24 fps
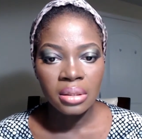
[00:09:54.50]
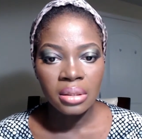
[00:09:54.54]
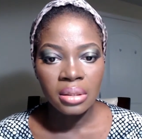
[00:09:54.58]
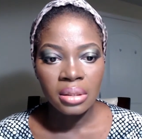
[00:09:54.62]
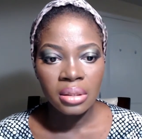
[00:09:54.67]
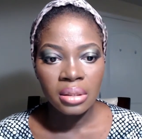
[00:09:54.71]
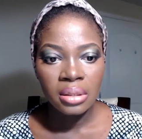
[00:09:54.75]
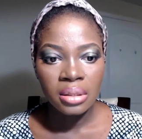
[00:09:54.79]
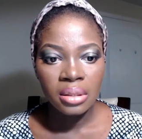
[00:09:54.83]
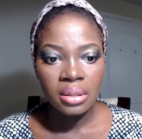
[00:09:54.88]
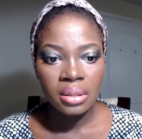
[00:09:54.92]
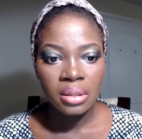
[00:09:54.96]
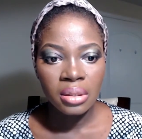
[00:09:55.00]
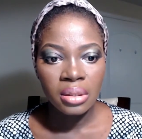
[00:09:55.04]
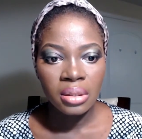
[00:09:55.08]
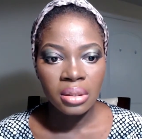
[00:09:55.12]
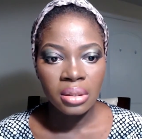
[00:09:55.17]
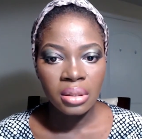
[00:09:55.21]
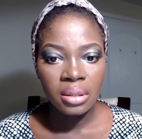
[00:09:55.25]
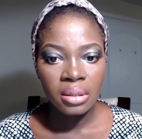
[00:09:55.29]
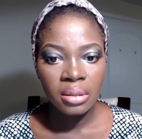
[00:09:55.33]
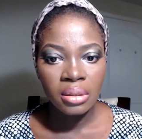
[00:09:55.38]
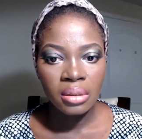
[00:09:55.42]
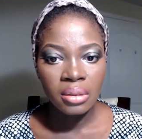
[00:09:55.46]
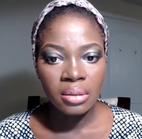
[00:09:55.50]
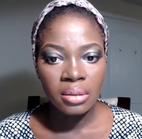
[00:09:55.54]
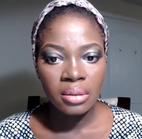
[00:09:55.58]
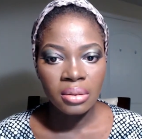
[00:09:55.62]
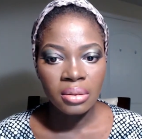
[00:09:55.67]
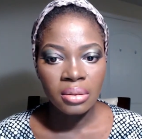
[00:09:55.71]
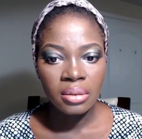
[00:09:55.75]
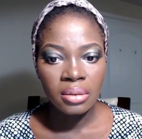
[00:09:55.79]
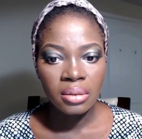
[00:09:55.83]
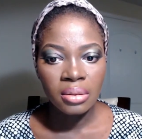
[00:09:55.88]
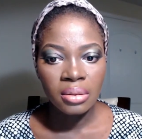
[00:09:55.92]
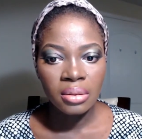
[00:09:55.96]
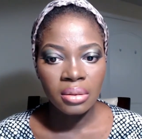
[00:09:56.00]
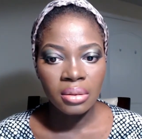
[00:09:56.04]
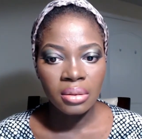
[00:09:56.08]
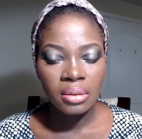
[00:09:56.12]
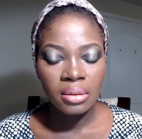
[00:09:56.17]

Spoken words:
Nothing is said.